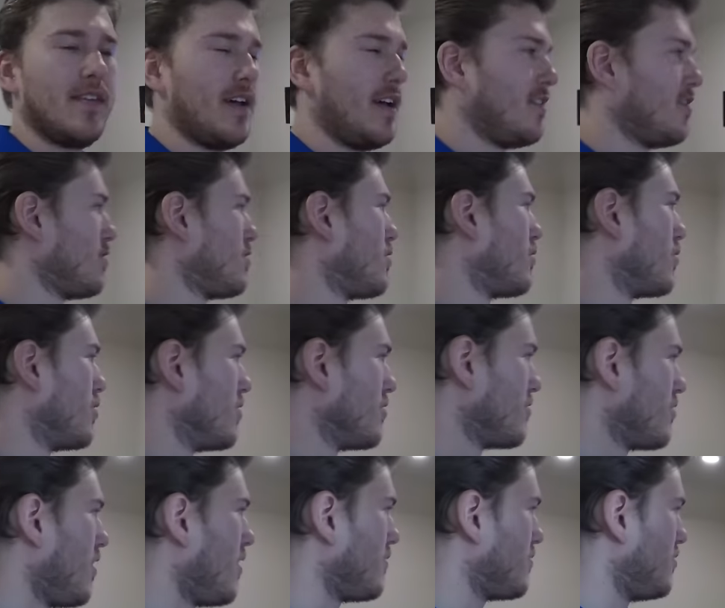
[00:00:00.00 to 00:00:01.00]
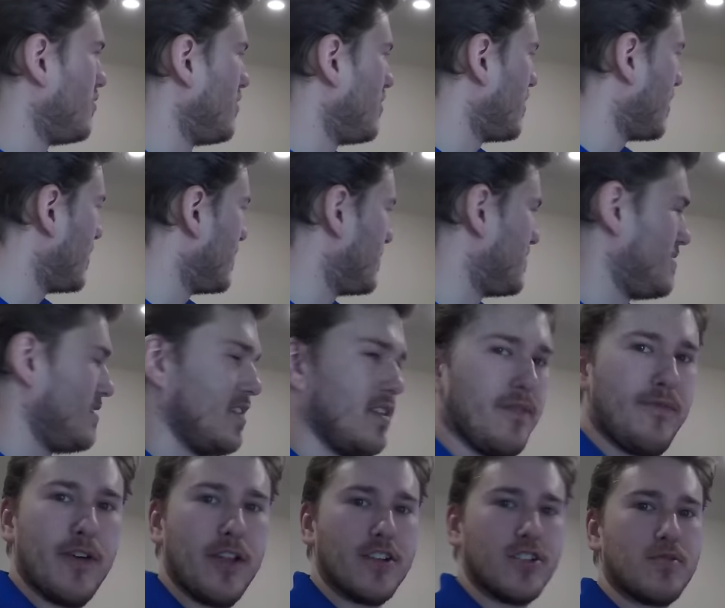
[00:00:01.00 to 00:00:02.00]
I took the grills off so you can kind of see the
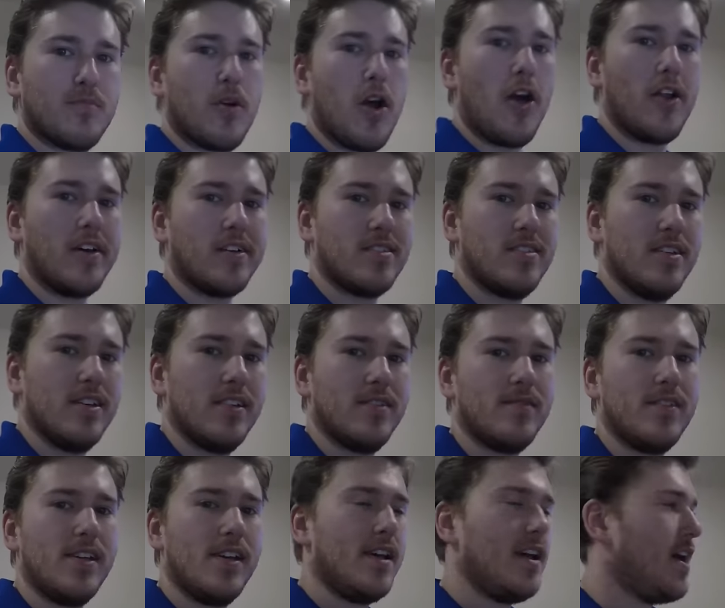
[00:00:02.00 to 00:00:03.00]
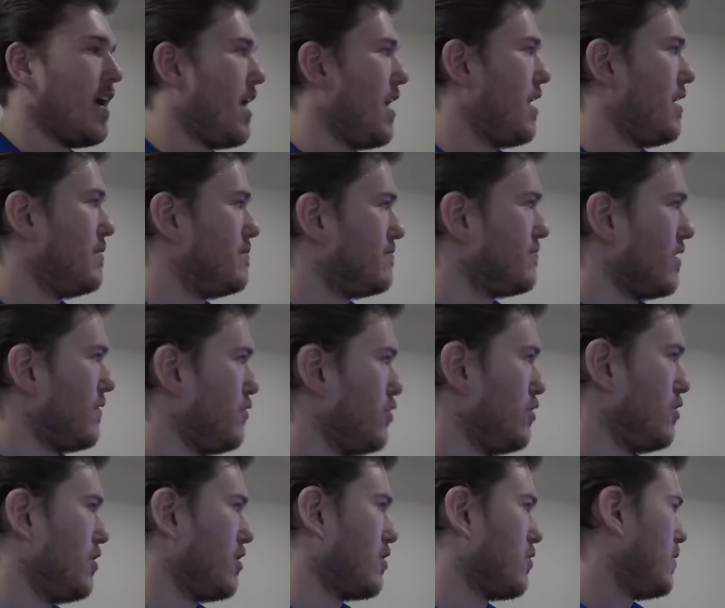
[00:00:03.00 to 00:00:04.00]
finished product here. Um, if you
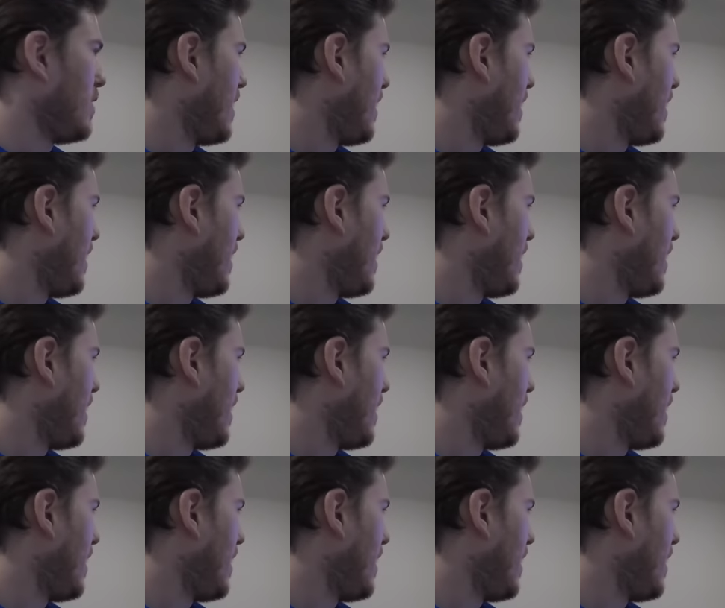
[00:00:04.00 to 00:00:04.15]
look, we